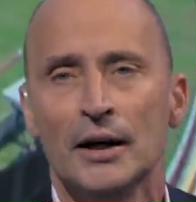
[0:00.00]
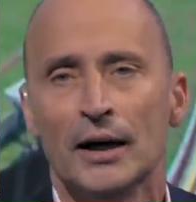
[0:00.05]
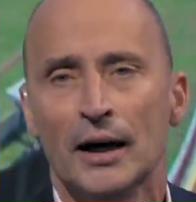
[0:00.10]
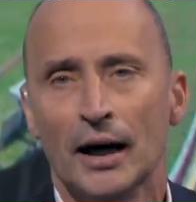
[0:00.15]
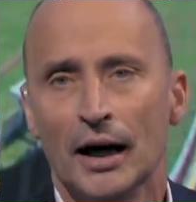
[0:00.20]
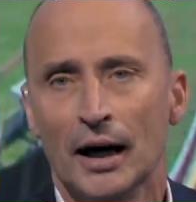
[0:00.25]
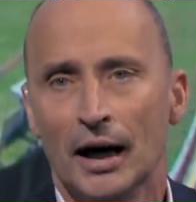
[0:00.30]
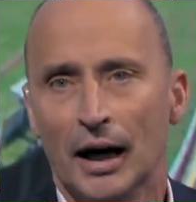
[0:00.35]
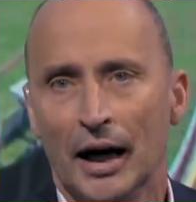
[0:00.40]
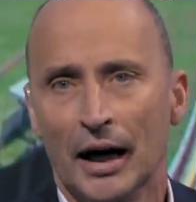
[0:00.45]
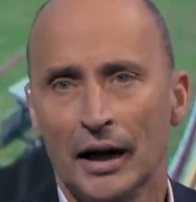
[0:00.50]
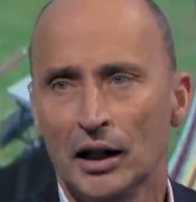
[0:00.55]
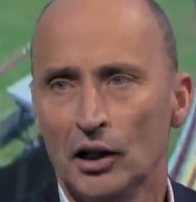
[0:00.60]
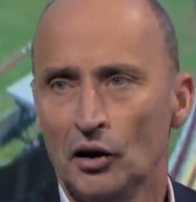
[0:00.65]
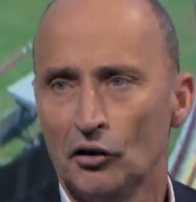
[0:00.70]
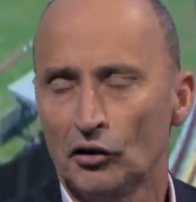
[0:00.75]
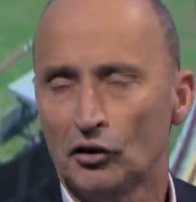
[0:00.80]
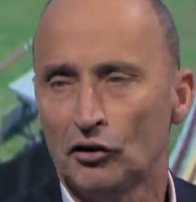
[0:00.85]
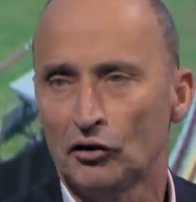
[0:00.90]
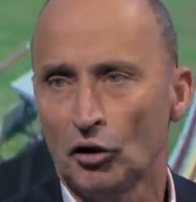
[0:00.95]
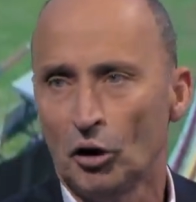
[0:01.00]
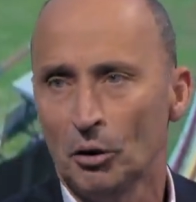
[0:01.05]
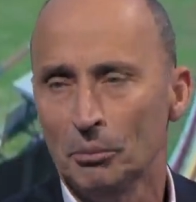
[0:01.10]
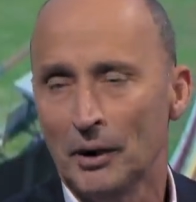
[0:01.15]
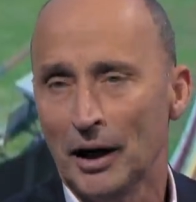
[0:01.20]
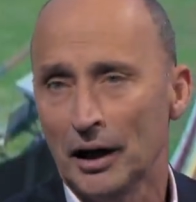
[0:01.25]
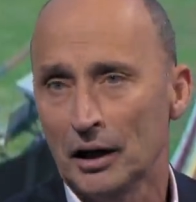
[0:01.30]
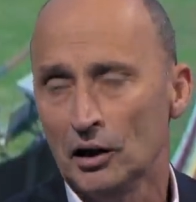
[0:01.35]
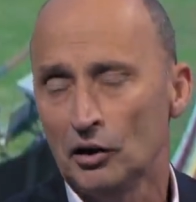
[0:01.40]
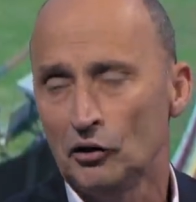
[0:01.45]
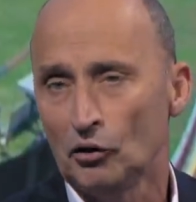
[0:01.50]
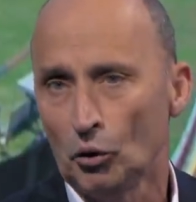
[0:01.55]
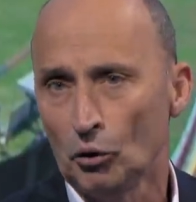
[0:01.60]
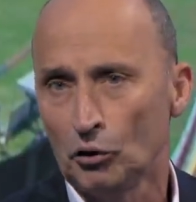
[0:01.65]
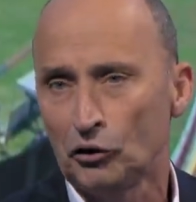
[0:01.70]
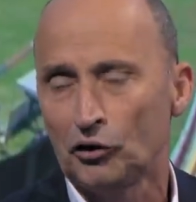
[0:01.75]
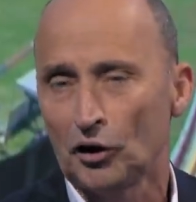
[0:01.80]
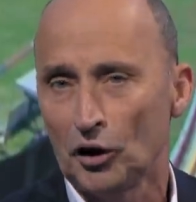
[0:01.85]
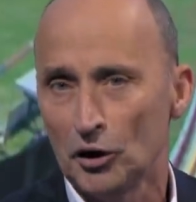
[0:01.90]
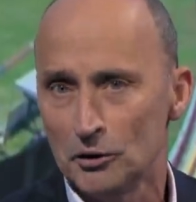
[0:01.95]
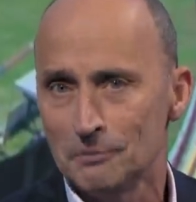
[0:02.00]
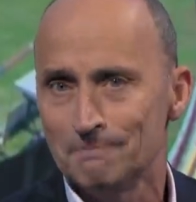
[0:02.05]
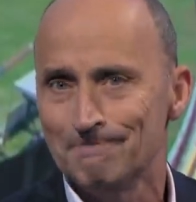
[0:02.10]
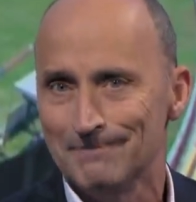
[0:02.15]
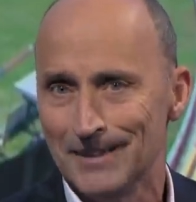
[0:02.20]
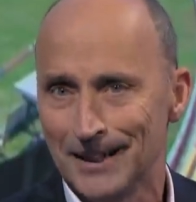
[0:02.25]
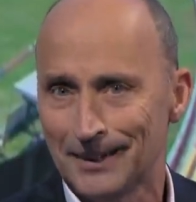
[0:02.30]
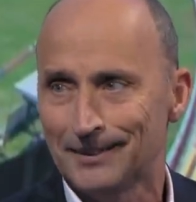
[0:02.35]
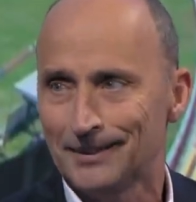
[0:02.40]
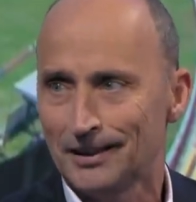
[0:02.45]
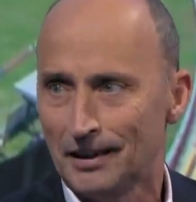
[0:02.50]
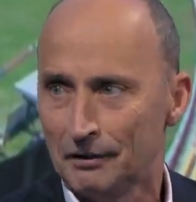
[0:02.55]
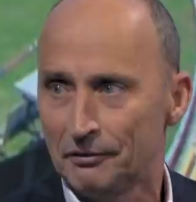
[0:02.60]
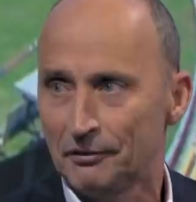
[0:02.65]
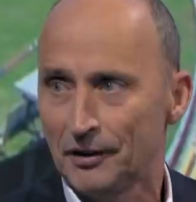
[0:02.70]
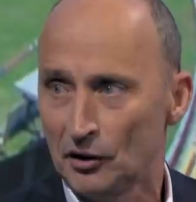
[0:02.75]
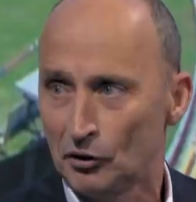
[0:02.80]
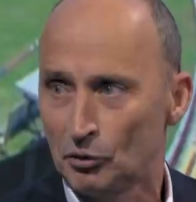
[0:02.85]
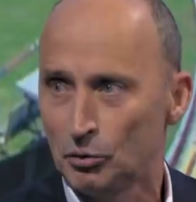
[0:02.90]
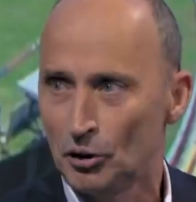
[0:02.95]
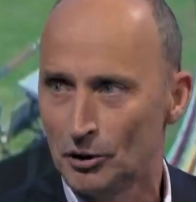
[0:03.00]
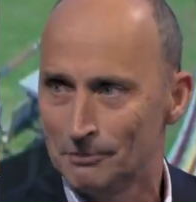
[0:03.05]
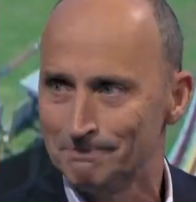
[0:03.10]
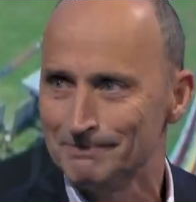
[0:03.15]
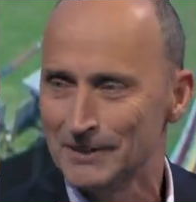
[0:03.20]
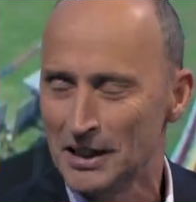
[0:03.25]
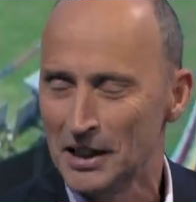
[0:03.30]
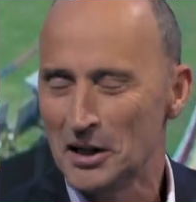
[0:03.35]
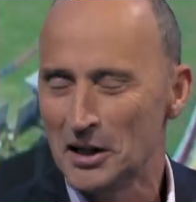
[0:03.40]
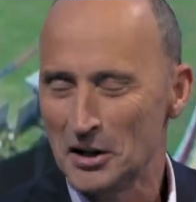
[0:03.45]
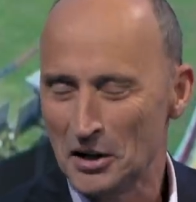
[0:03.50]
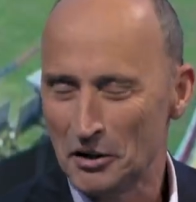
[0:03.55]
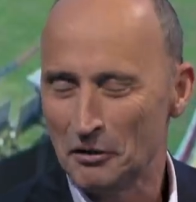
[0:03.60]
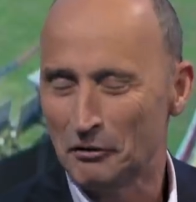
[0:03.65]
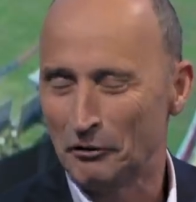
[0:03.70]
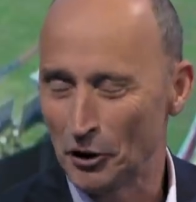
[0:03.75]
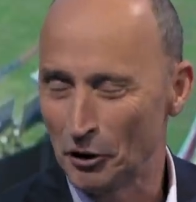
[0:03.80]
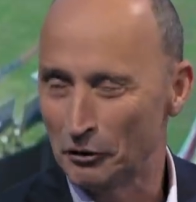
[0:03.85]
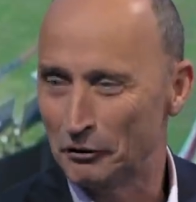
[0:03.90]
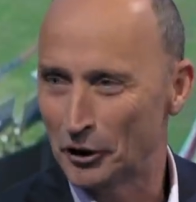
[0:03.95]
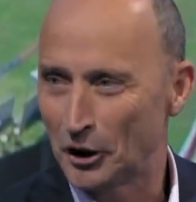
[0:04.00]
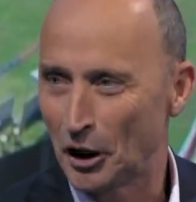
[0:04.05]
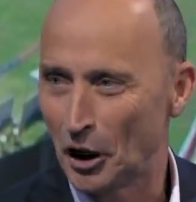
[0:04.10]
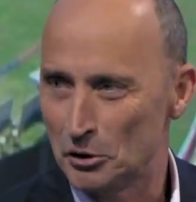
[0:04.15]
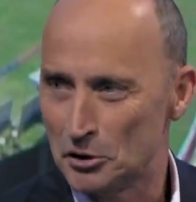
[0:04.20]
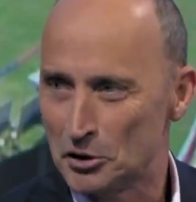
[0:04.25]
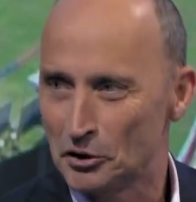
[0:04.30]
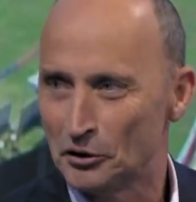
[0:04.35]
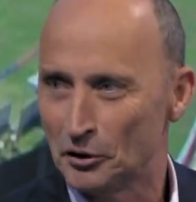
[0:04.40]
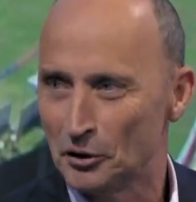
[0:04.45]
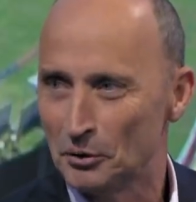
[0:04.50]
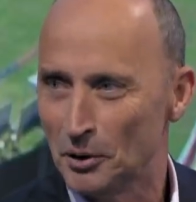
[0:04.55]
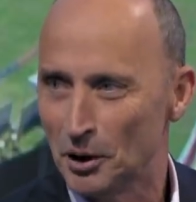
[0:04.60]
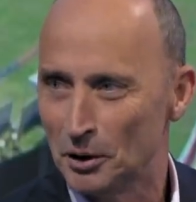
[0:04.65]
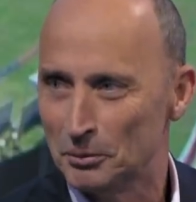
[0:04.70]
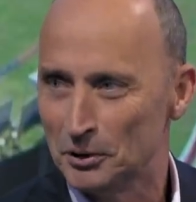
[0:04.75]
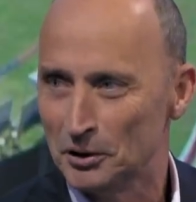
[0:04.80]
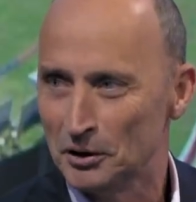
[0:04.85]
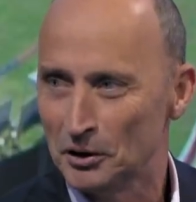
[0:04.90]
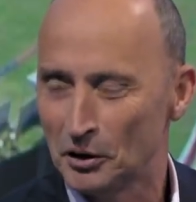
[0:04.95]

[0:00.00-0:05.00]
And he is a top man. And he's also a tough. That's what you feel for coaches at the moment.